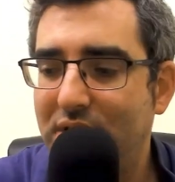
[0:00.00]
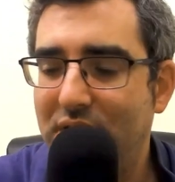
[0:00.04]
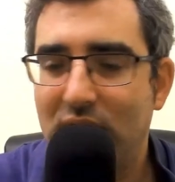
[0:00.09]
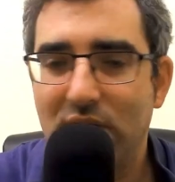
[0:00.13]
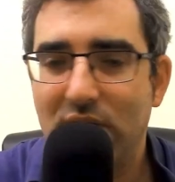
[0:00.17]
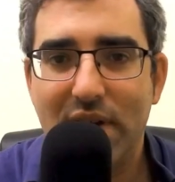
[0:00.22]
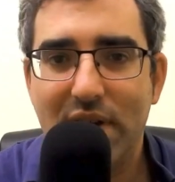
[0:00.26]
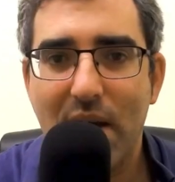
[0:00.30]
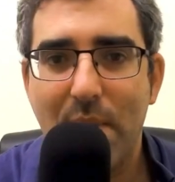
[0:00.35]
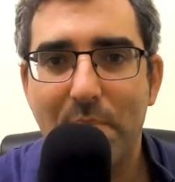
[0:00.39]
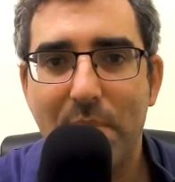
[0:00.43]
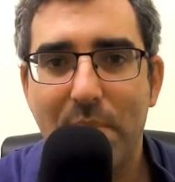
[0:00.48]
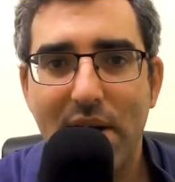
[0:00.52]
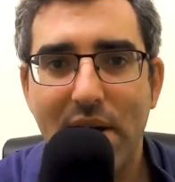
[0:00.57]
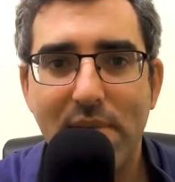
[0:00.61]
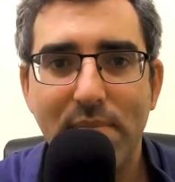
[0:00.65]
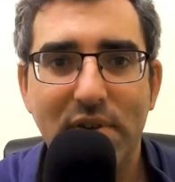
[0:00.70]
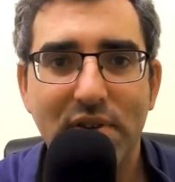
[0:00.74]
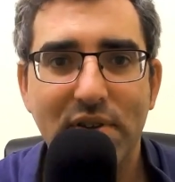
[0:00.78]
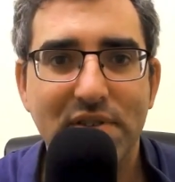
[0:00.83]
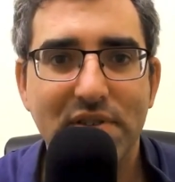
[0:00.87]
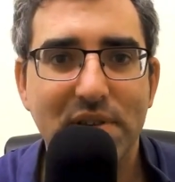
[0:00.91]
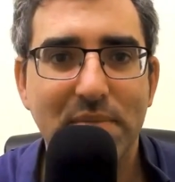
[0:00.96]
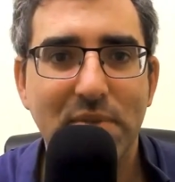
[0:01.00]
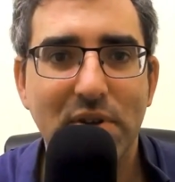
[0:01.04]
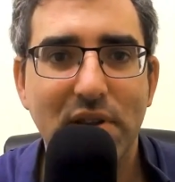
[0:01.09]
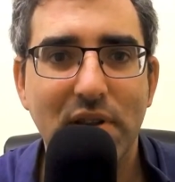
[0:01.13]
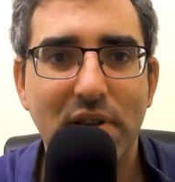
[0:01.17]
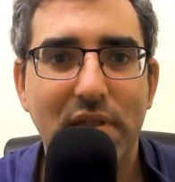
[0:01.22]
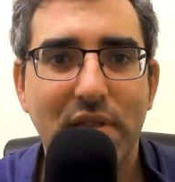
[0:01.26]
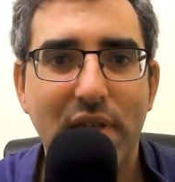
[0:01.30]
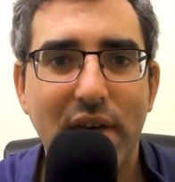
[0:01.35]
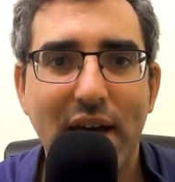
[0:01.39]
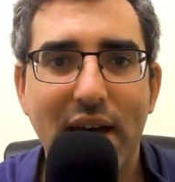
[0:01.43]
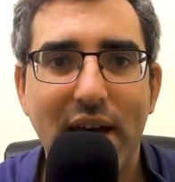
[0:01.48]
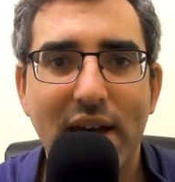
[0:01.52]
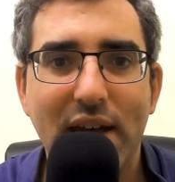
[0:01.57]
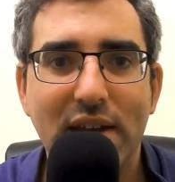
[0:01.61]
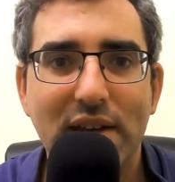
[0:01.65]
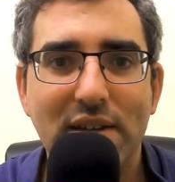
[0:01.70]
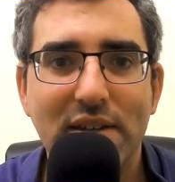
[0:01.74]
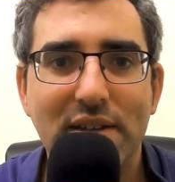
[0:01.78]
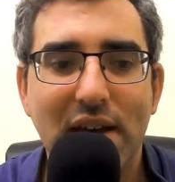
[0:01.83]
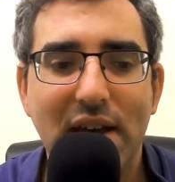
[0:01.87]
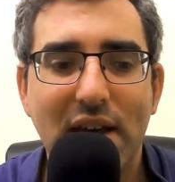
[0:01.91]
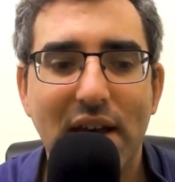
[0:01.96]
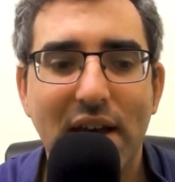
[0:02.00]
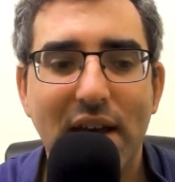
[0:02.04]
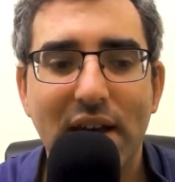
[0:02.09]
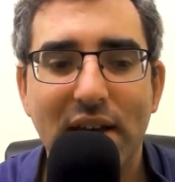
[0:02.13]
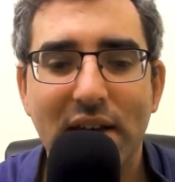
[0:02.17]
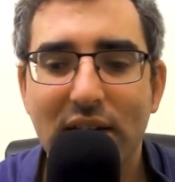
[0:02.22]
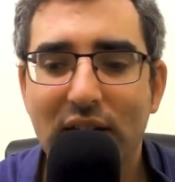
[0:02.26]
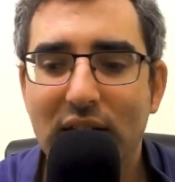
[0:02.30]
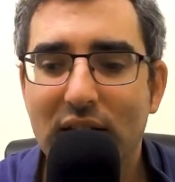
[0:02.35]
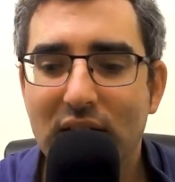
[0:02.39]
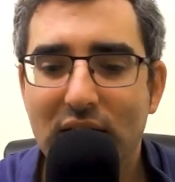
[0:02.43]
you know, get by month to month and